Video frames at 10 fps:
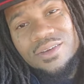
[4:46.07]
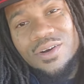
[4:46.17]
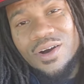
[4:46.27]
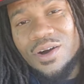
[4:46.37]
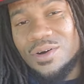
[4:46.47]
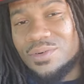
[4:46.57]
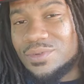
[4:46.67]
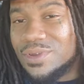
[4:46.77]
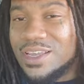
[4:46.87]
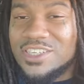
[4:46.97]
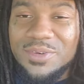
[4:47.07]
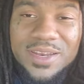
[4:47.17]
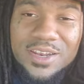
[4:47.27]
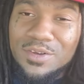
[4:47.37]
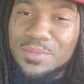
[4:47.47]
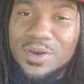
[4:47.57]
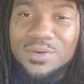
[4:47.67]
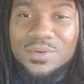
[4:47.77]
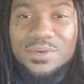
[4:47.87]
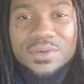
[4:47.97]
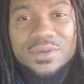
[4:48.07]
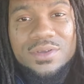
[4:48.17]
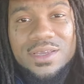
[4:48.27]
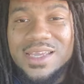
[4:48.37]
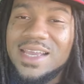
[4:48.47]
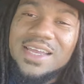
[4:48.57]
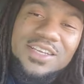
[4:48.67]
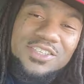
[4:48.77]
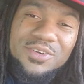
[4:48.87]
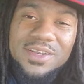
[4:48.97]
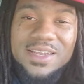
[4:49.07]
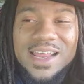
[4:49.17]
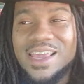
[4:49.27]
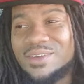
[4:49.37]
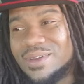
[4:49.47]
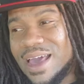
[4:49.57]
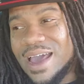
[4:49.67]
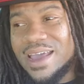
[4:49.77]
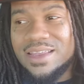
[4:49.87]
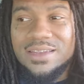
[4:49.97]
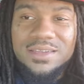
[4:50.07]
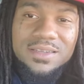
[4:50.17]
go home and you ain't trending no more. He got the trending and you lying.